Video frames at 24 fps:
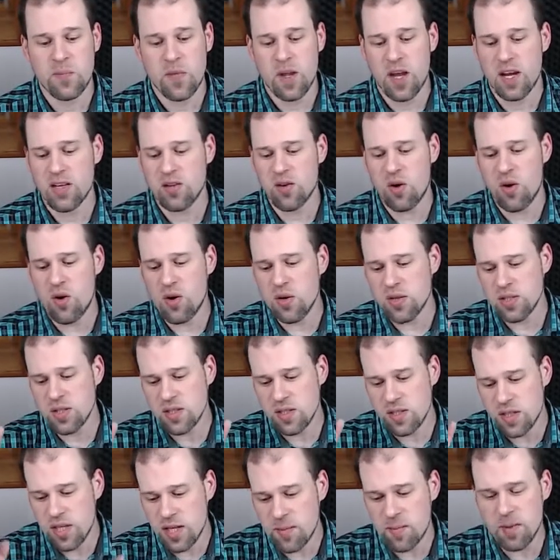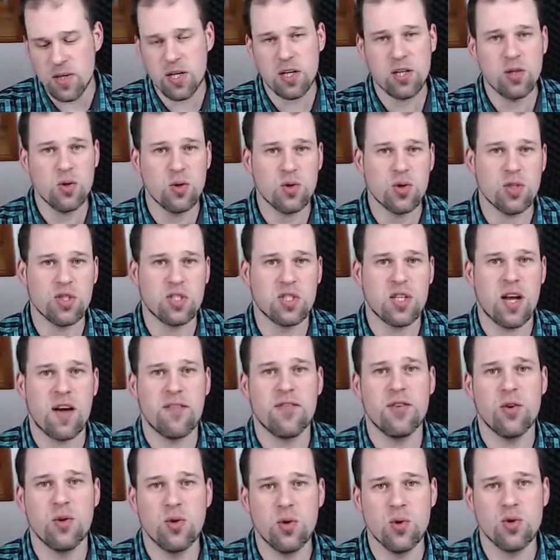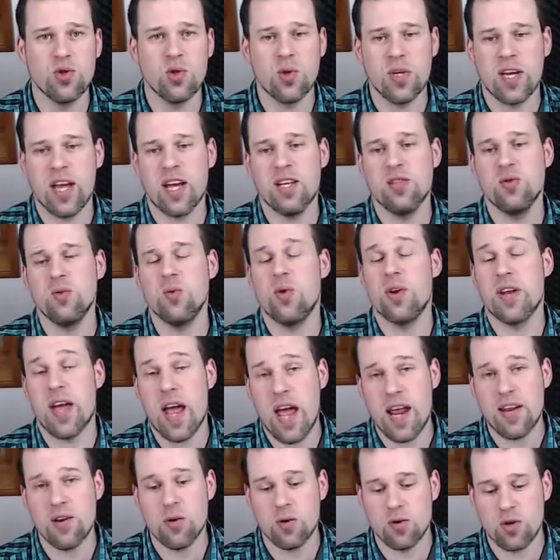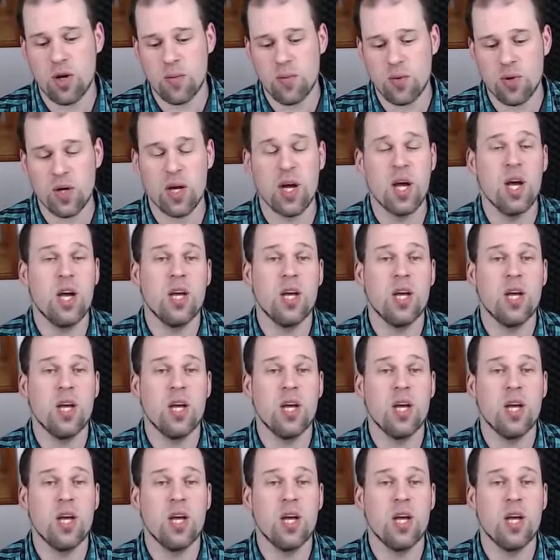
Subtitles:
And all the typical usual stuff you usually can do on any Ultrabook,